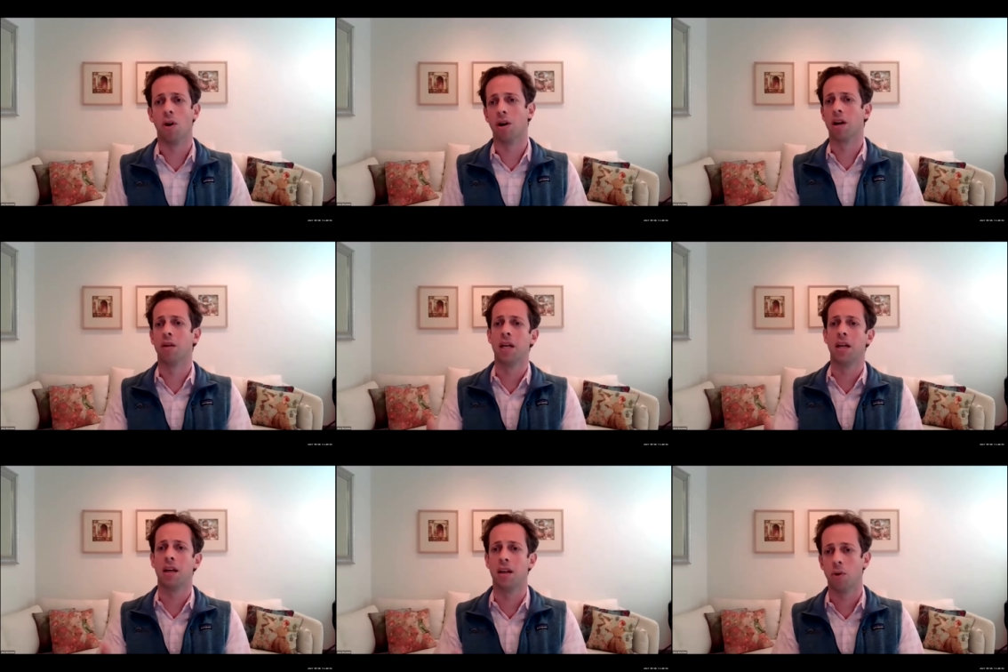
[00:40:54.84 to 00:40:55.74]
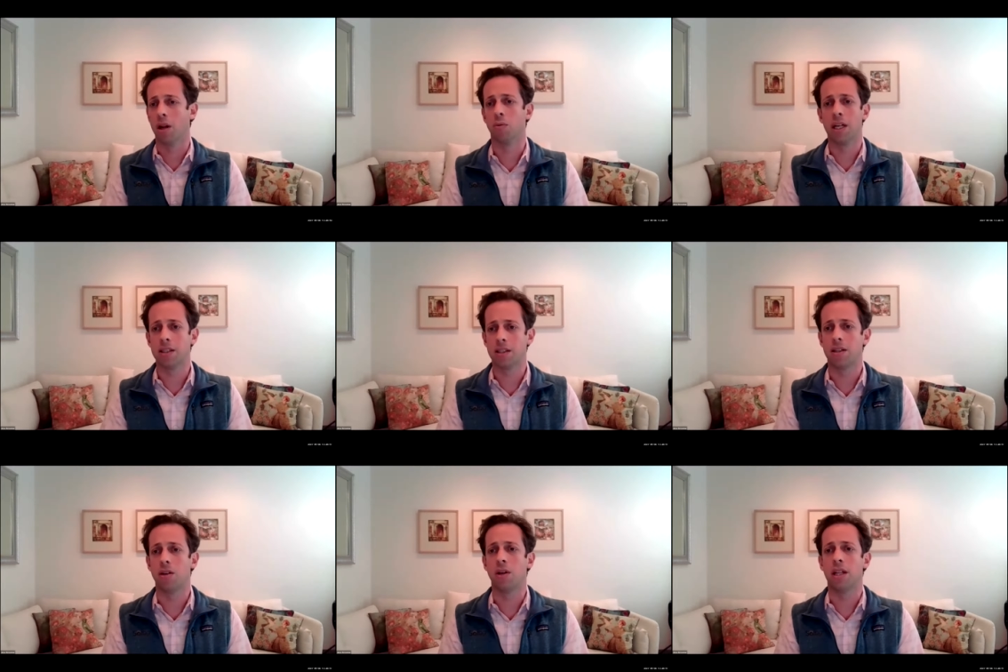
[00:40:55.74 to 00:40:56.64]
What are the
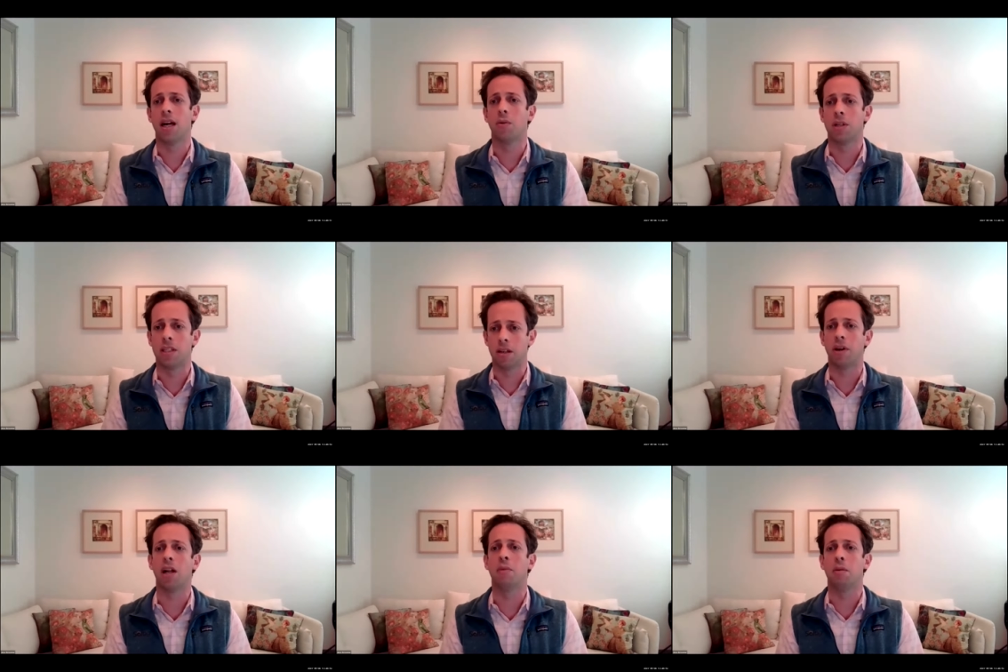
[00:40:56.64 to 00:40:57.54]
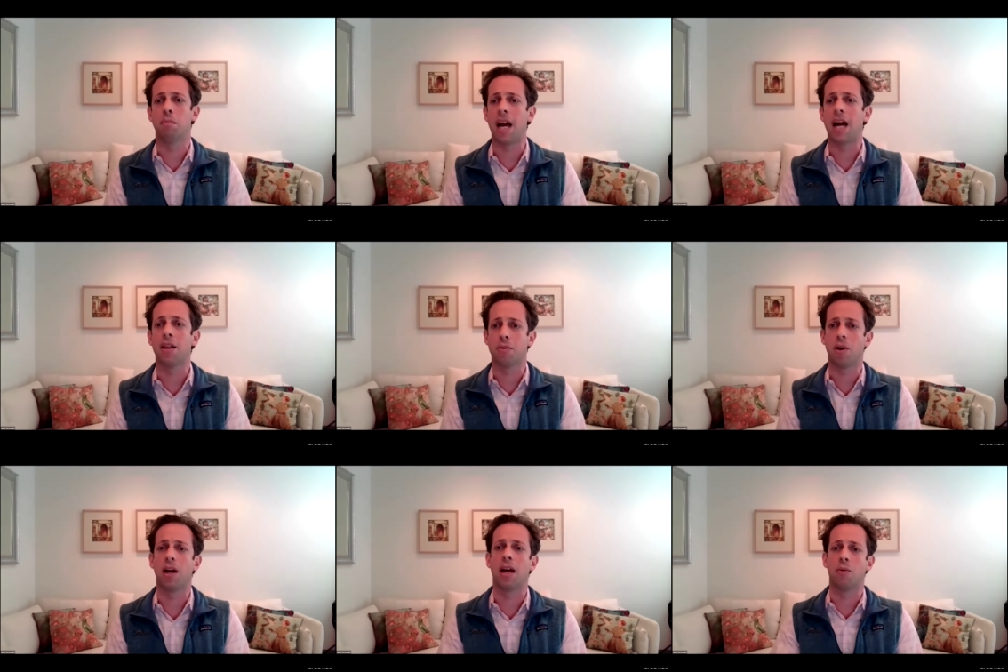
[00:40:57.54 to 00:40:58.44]
risks to doing that? What's the development
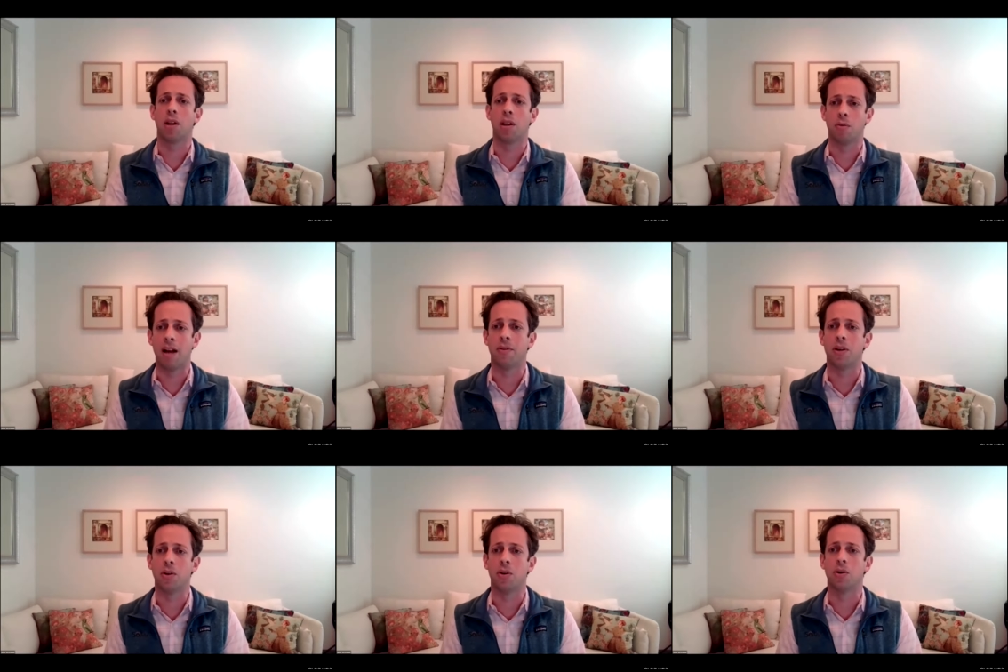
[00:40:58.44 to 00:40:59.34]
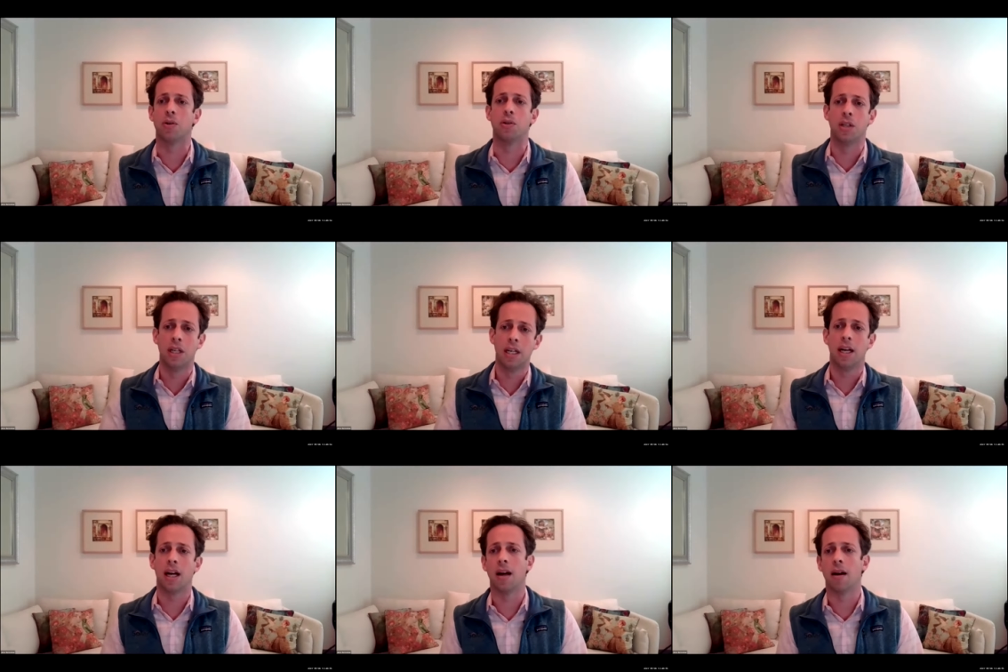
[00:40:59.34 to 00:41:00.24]
pathway? What are the revenues?
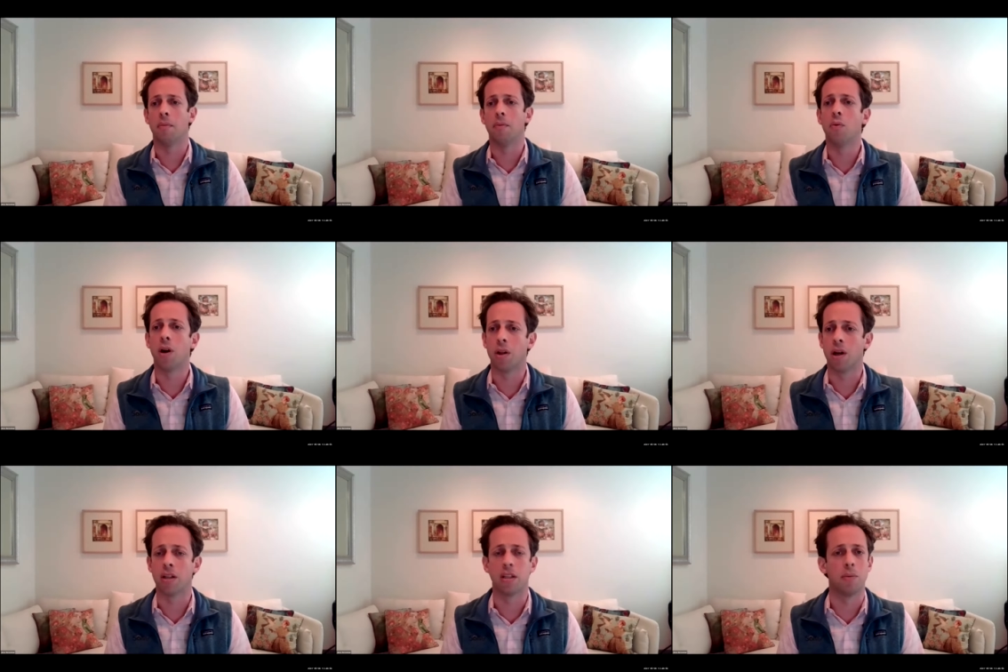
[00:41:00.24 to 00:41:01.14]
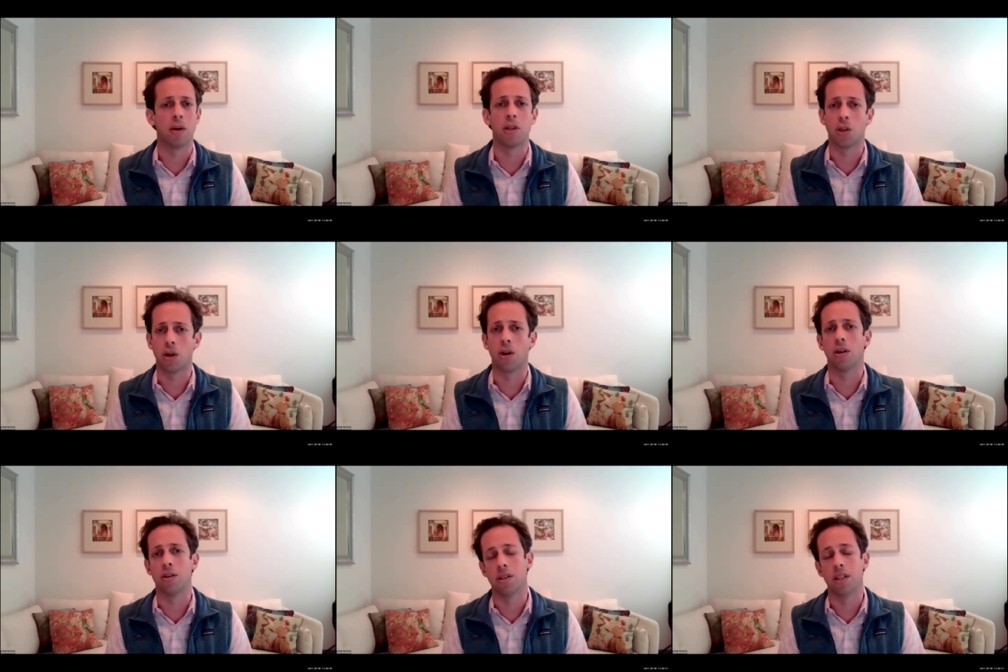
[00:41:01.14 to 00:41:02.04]
What are the ultimate
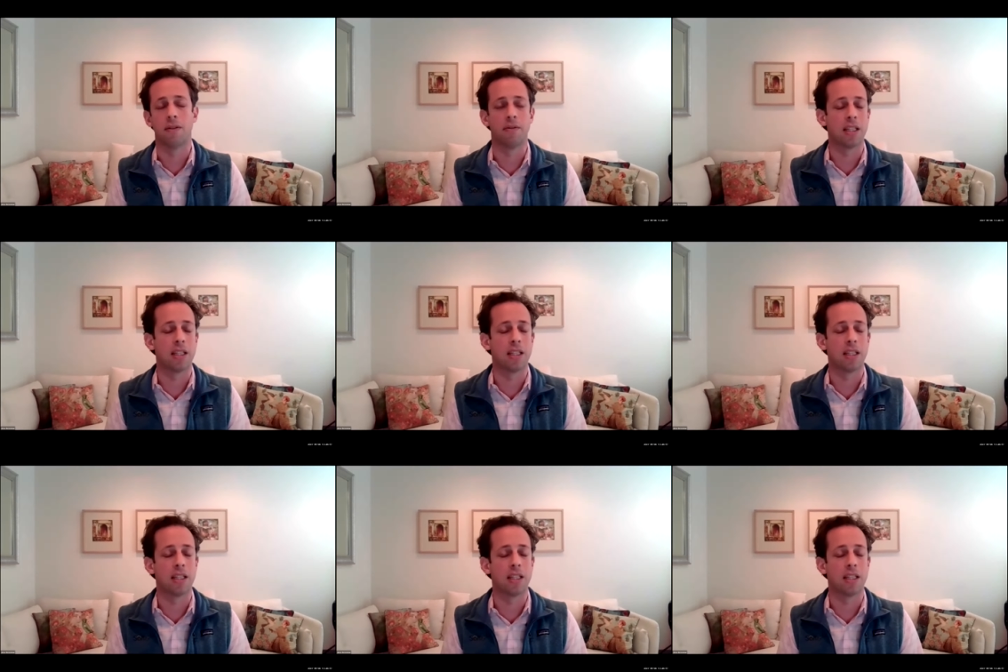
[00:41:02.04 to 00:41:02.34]
returns and